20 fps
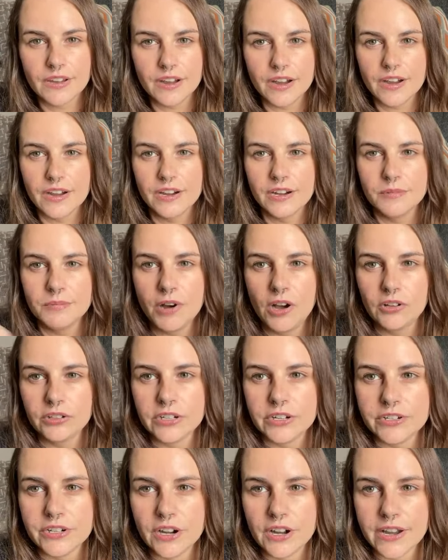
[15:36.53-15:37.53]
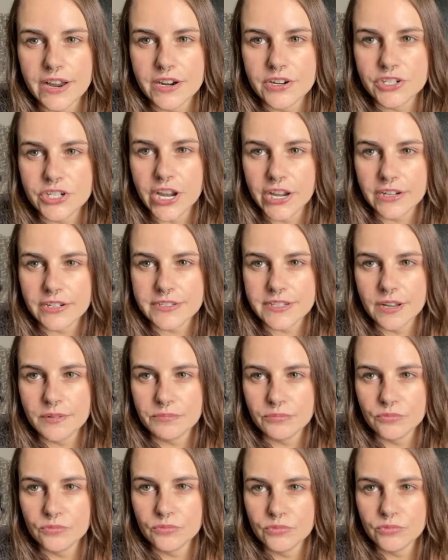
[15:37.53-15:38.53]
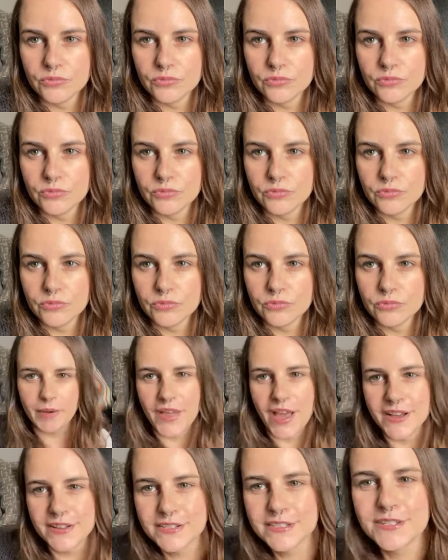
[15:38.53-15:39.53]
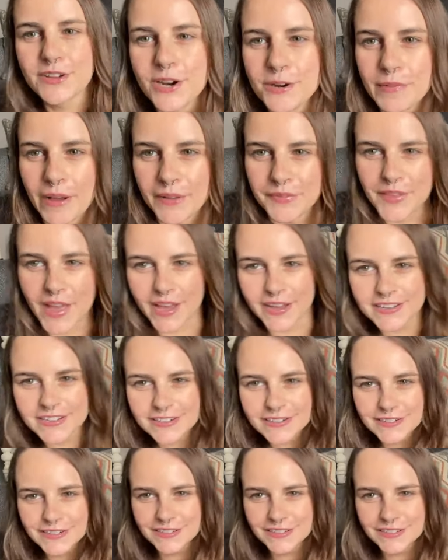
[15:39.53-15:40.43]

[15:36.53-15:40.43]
Um, hold on, y'all. I gotta check something real quick. That, sorry about that.